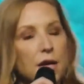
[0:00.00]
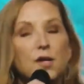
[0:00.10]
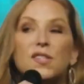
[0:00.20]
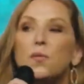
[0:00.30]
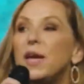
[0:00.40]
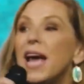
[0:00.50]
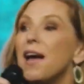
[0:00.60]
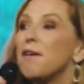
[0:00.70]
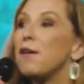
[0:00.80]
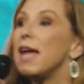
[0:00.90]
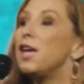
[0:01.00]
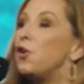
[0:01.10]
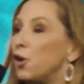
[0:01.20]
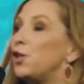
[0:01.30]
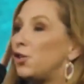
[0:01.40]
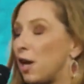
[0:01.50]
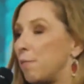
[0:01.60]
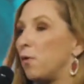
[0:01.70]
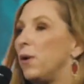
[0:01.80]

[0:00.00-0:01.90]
You see, we have a good shepherd.